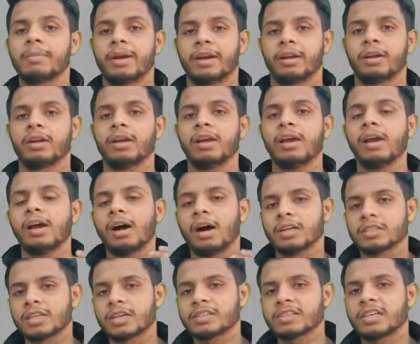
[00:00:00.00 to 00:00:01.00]
element.
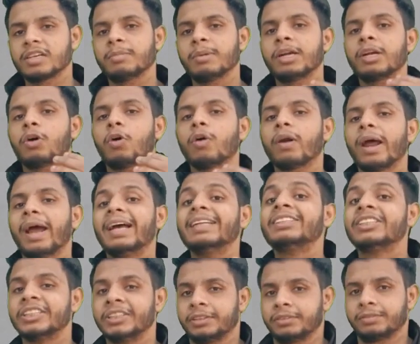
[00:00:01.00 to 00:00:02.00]
Hazardous element or
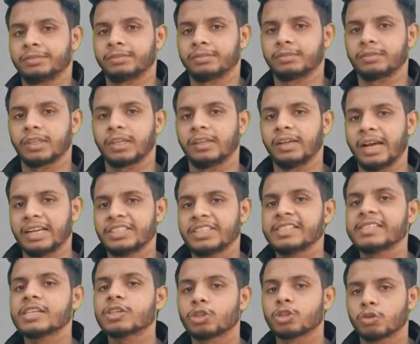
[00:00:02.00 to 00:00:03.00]
HE.
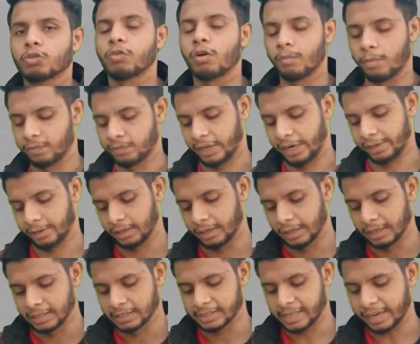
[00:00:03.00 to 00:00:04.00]
HE is the short form of that.
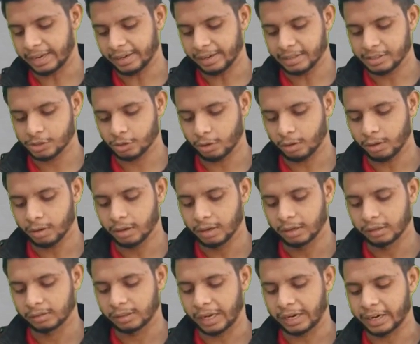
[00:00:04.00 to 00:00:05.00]
Second is your
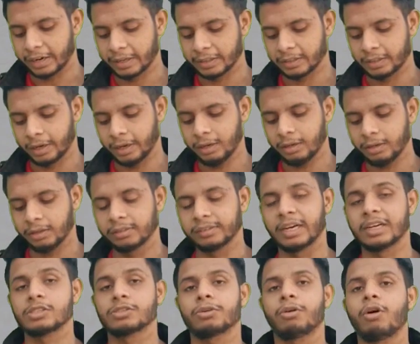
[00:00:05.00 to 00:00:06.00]
target and threat
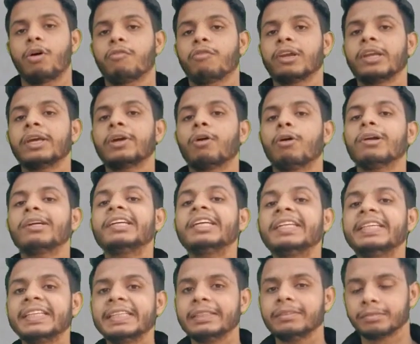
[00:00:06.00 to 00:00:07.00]
that is oftenly called
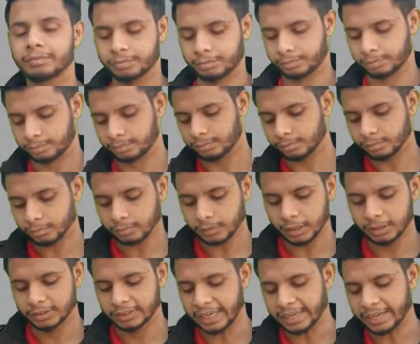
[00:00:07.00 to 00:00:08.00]
TT.
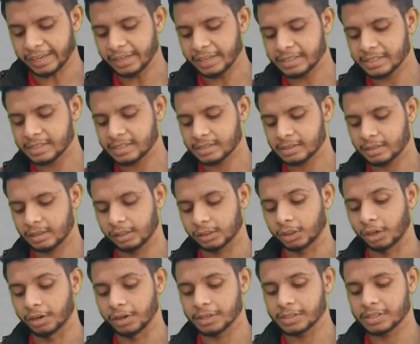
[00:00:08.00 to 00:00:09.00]
Second is,
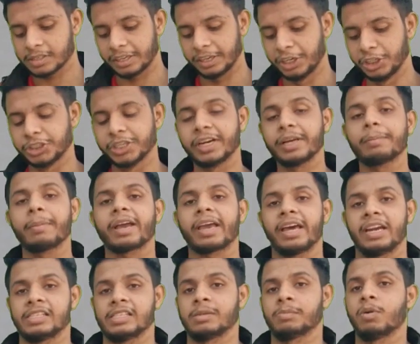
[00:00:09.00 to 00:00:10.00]
third is initiating
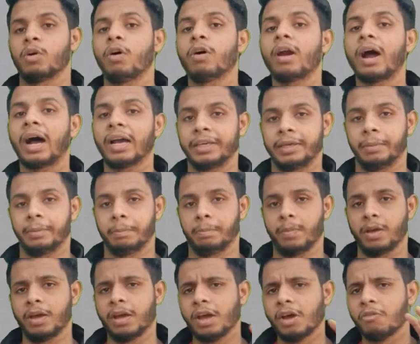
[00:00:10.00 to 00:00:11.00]
mechanism or IM.
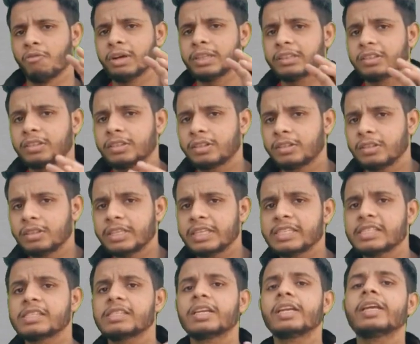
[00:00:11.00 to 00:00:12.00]
When
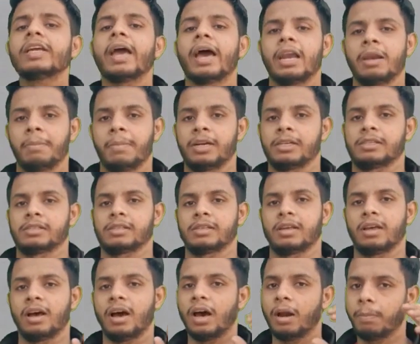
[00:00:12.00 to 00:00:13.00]
these three elements
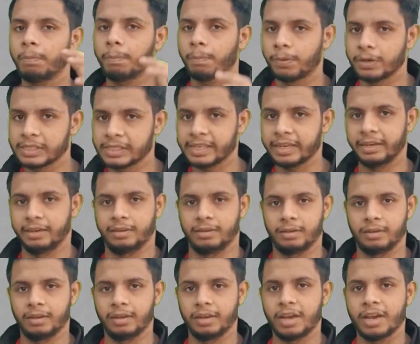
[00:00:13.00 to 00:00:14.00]
are present
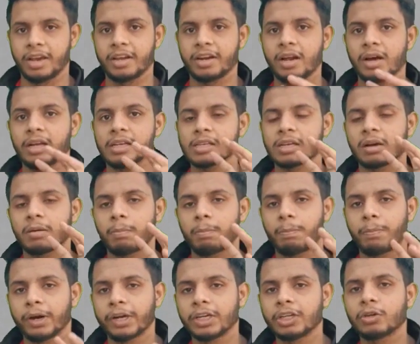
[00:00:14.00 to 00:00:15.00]
in a
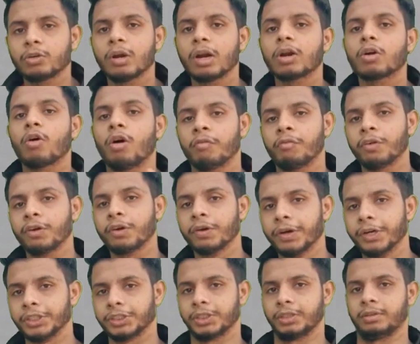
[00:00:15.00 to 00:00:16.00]
particular
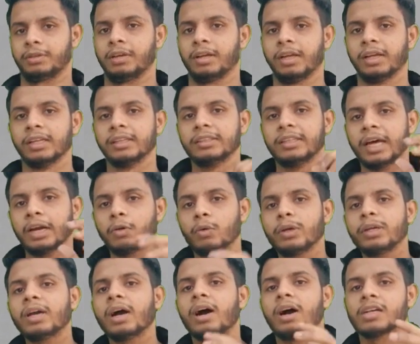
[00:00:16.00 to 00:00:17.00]
configuration, then
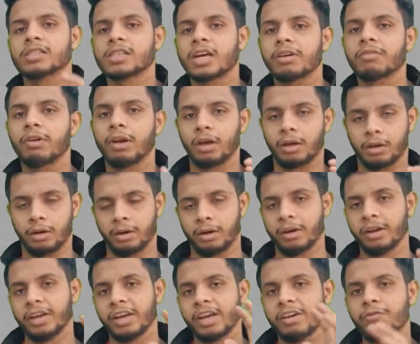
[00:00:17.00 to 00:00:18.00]
only a hazard will occur.
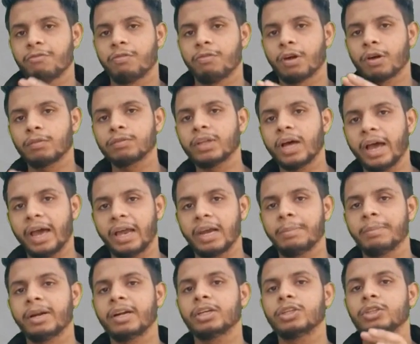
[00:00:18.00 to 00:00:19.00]
If one of the
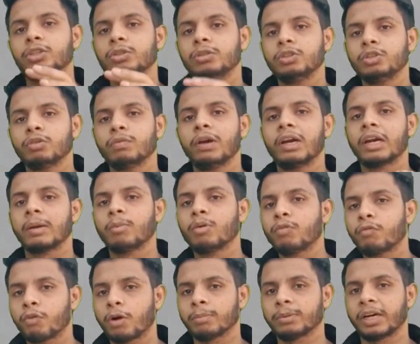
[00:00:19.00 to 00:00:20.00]
element you will
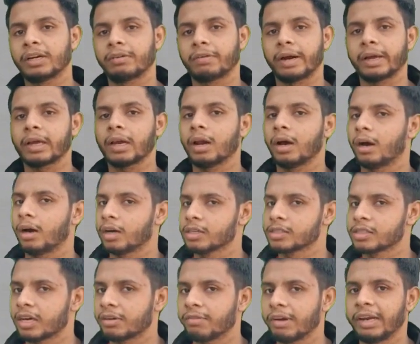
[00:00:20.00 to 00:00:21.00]
remove from that triangle, a
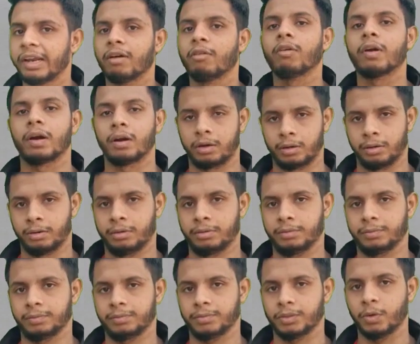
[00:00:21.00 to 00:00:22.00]
hazard will never occur
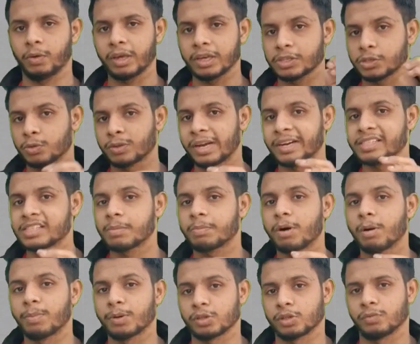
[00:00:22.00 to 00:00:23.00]
okay so that is the
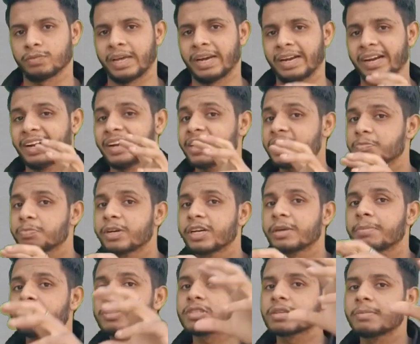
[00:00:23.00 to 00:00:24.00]
purpose of that it is
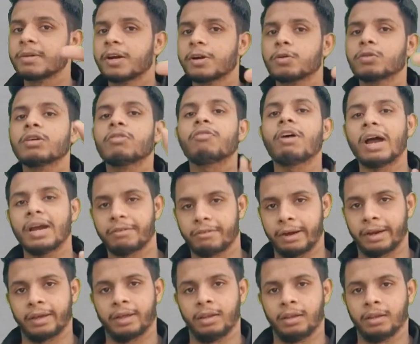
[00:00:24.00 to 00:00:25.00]
pretty much similar to the fire
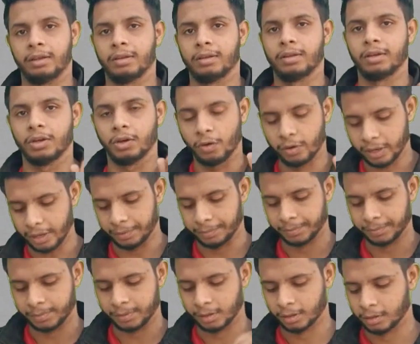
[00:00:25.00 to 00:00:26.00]
triangle okay
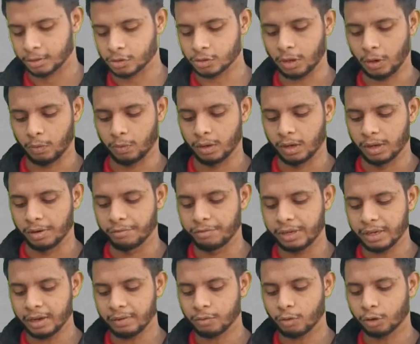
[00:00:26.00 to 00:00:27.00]
so now
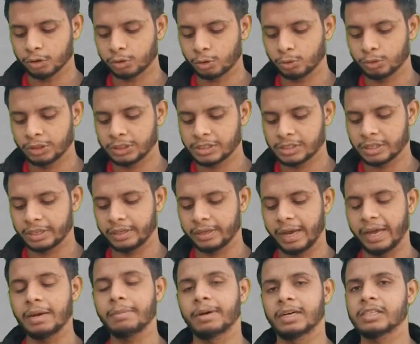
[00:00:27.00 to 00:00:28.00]
we have gone through these
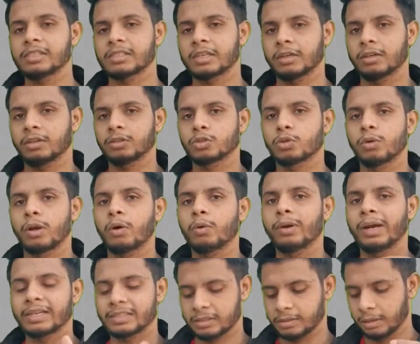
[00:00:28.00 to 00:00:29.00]
three elements so now
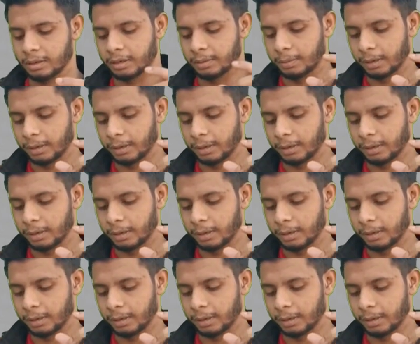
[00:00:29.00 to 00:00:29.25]
let's